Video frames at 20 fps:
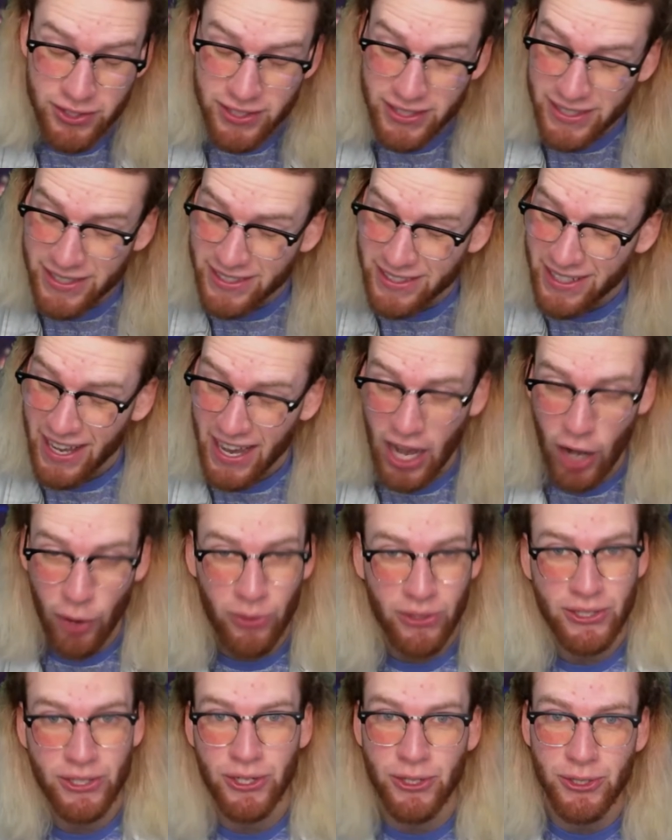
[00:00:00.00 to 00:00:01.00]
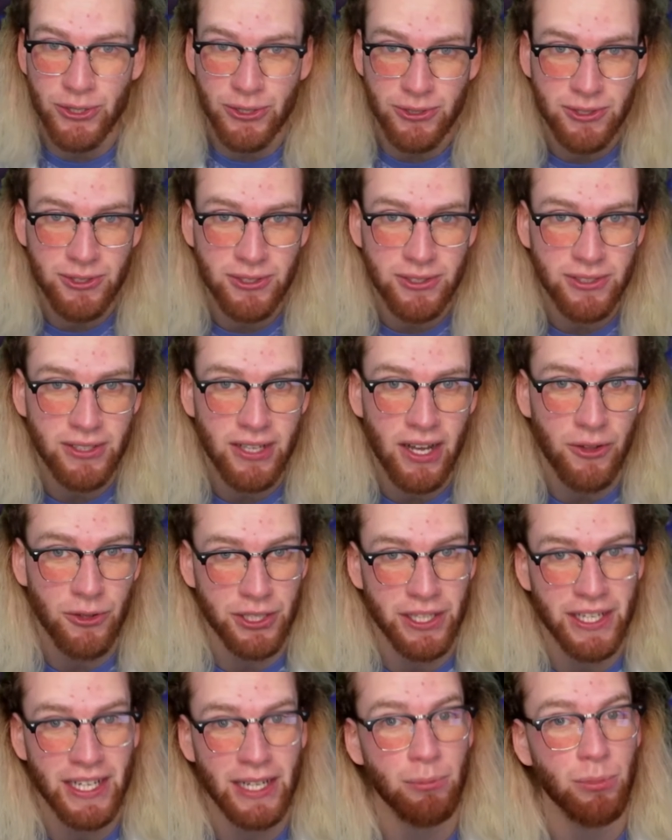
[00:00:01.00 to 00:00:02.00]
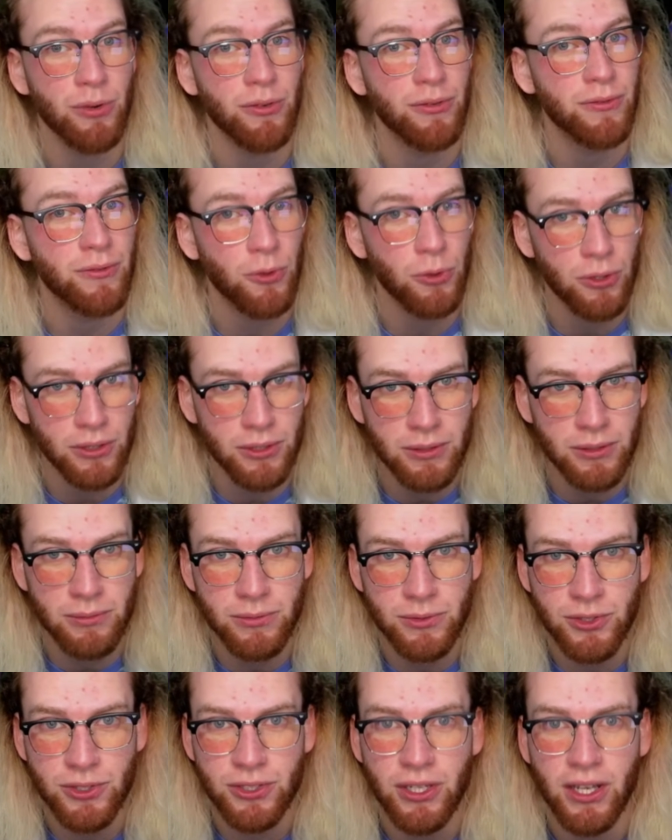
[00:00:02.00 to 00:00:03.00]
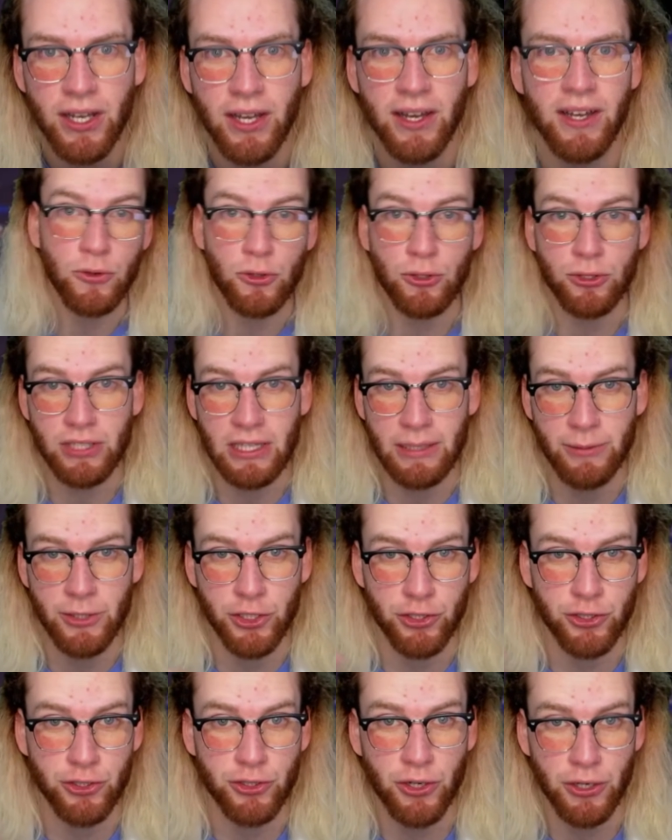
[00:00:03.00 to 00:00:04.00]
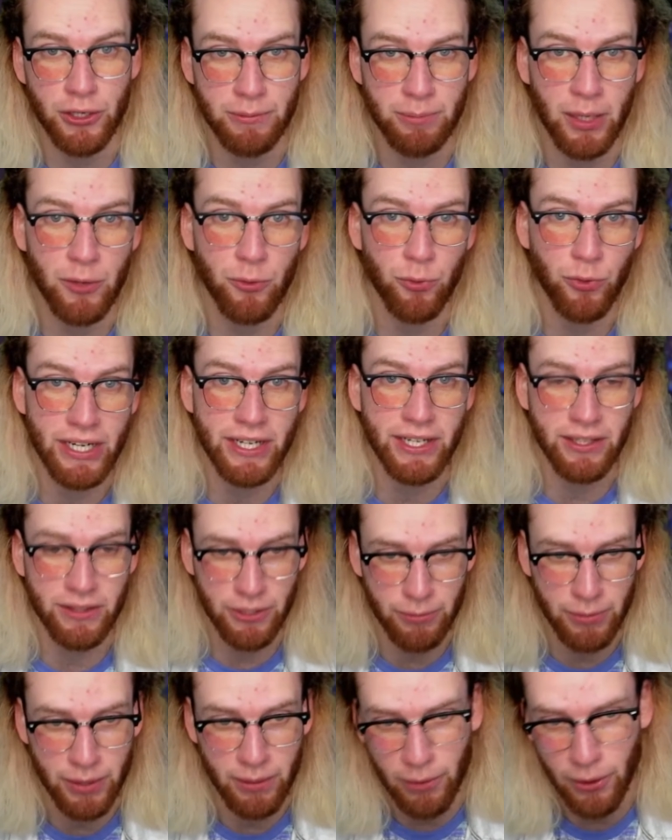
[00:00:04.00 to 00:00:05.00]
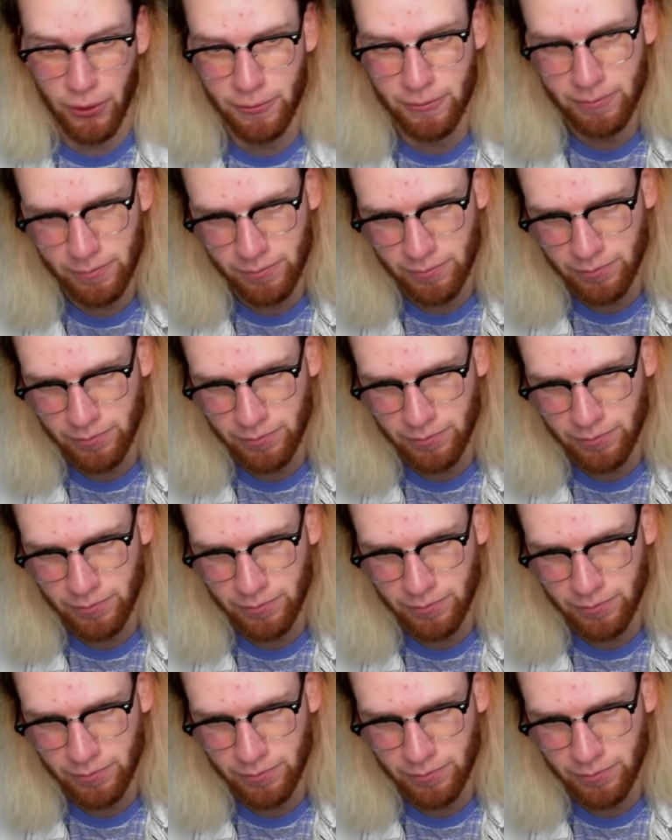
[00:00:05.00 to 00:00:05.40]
to see how it goes, how the game performs. First, let me just start by reading their memo.